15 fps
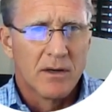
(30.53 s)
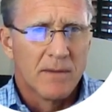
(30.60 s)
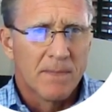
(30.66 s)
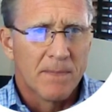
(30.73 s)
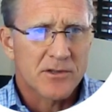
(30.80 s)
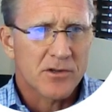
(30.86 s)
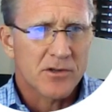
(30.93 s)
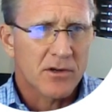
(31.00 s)

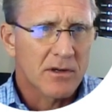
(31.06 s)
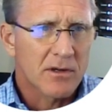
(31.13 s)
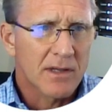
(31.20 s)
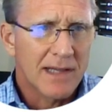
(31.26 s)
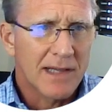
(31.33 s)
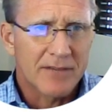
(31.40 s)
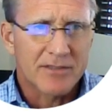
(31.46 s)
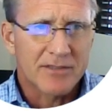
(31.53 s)
The chart on the
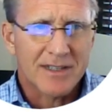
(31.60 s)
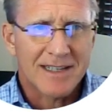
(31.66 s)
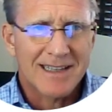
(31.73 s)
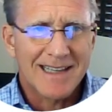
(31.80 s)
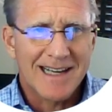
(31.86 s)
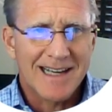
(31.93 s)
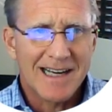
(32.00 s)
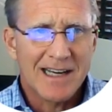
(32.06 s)
left,
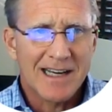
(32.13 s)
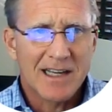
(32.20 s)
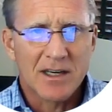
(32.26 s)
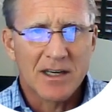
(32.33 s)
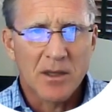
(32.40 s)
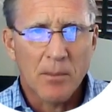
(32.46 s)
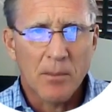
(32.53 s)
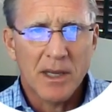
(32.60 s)
decline in
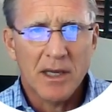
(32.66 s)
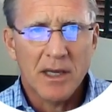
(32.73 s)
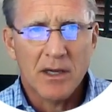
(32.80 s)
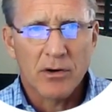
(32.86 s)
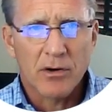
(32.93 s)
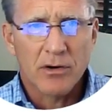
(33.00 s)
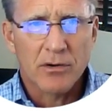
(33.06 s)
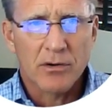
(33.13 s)
peak
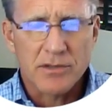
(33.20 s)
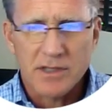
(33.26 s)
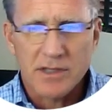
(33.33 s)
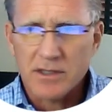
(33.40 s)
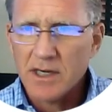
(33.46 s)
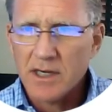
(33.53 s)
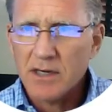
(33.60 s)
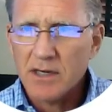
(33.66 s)
earners has
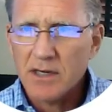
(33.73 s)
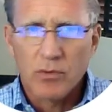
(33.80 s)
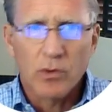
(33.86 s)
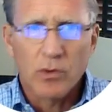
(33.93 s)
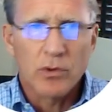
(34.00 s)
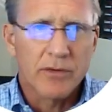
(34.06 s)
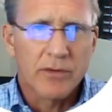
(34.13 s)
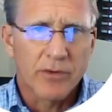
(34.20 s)
kind of
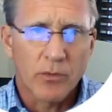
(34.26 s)
rolled over.